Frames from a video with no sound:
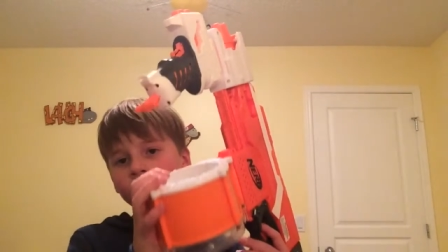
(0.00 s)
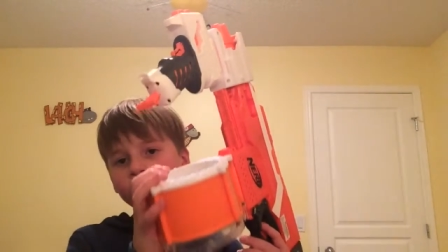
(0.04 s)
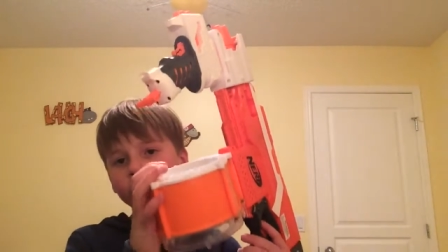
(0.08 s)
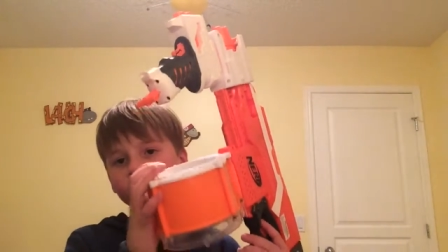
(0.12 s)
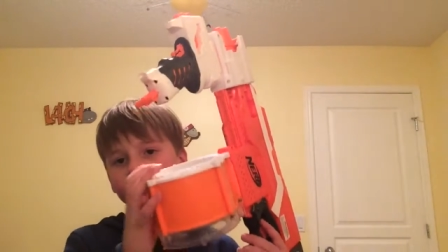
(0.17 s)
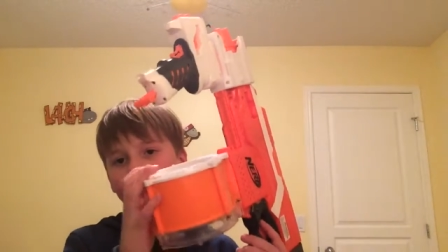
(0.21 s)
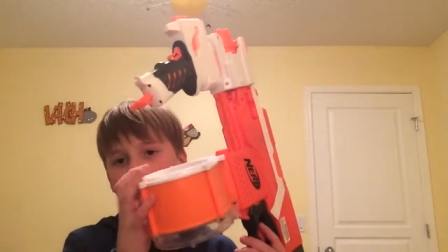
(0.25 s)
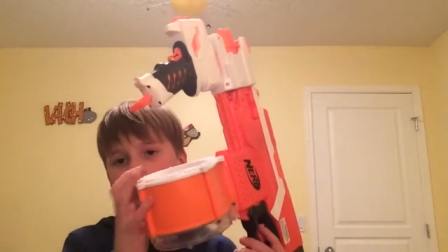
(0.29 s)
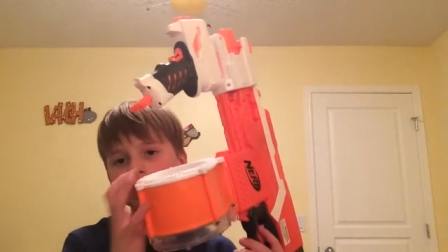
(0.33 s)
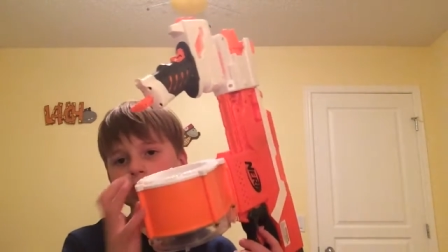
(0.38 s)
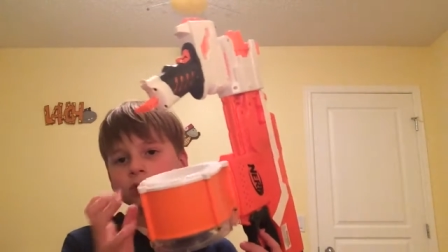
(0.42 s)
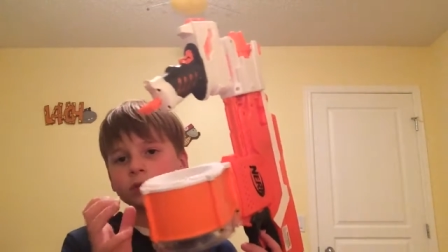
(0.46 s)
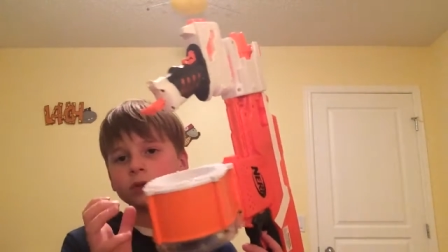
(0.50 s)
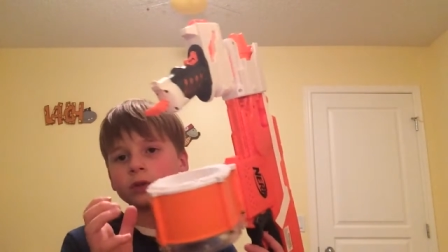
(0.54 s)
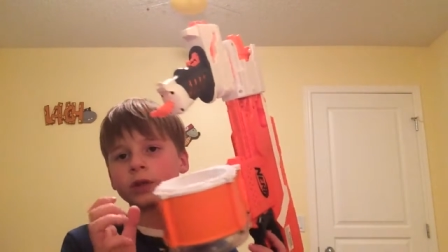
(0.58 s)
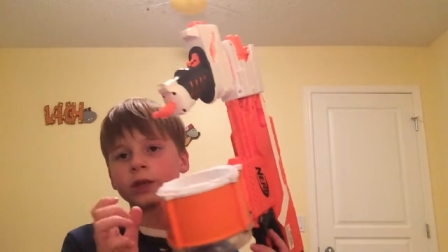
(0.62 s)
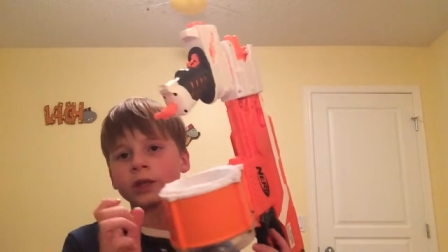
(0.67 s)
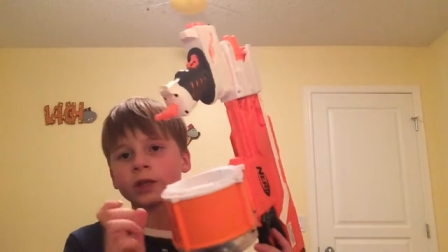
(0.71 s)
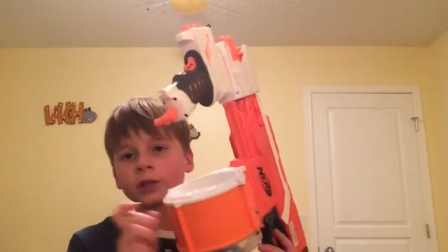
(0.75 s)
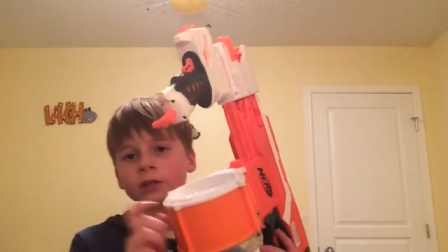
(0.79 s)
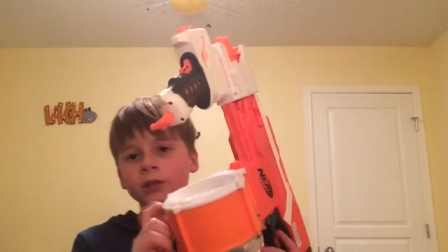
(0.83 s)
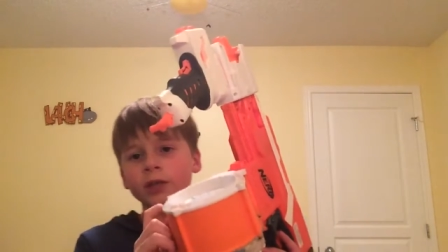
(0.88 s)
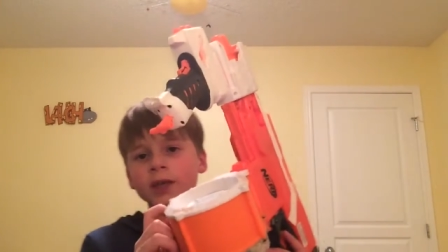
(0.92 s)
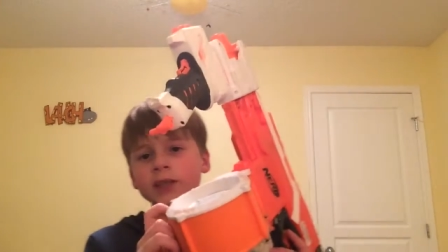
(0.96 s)
I also,
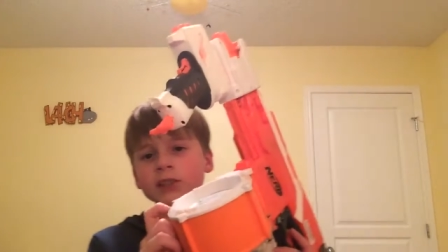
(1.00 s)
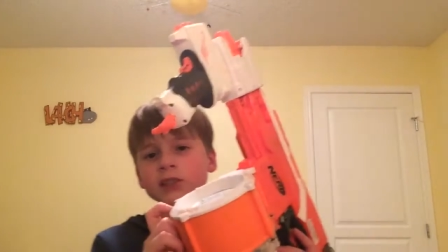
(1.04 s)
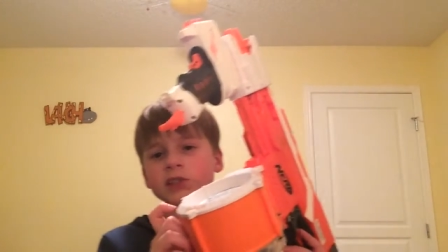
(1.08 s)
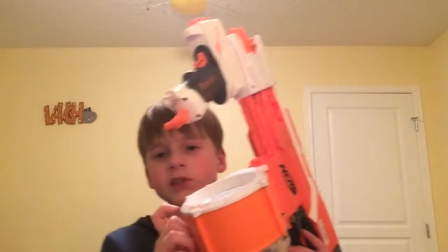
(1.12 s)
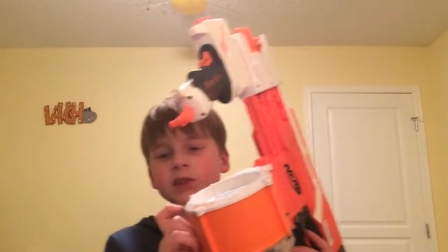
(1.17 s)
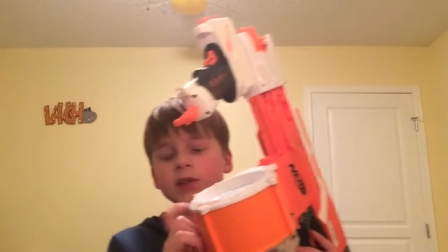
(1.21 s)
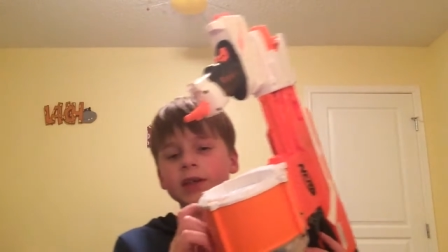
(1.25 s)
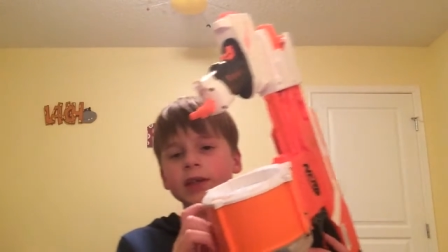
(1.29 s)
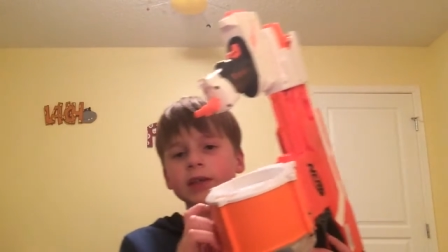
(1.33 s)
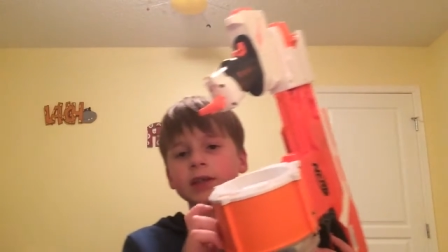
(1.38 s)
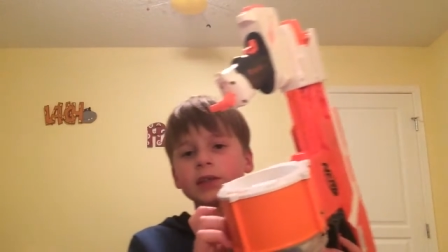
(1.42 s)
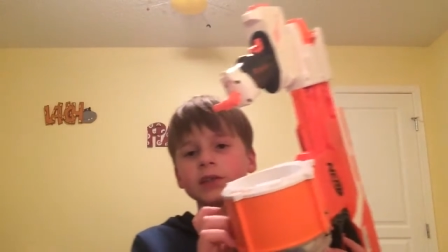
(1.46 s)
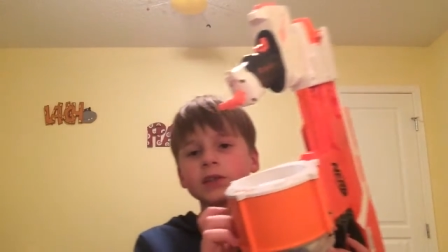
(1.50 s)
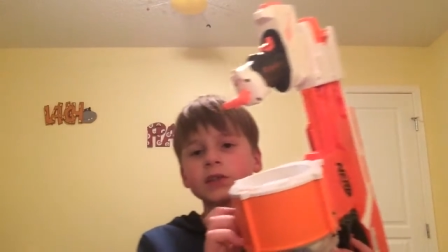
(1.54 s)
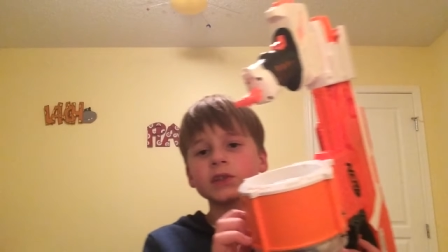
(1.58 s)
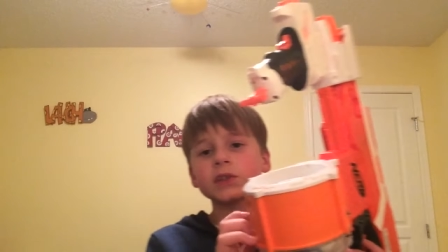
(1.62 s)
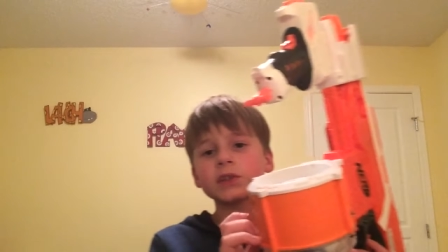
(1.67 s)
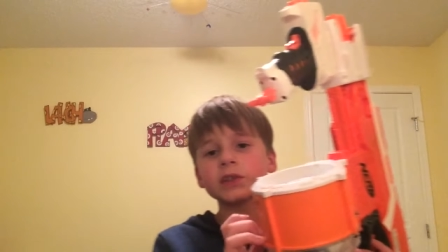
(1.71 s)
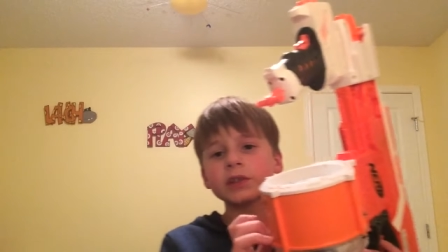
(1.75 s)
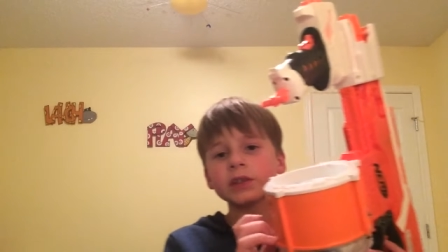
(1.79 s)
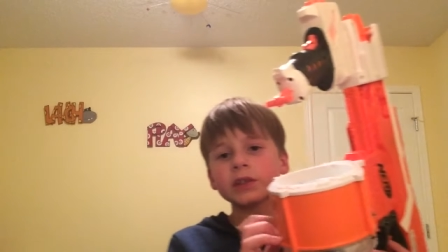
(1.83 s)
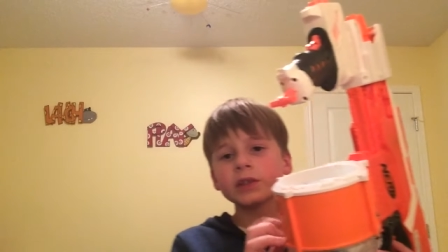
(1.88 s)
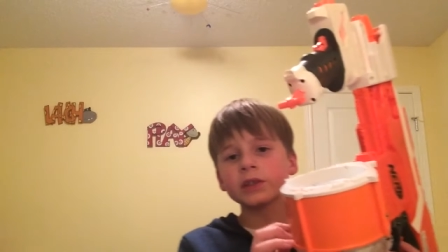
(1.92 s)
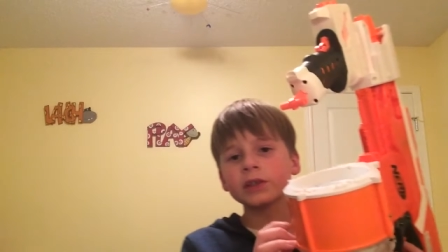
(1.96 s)
and the last thing is,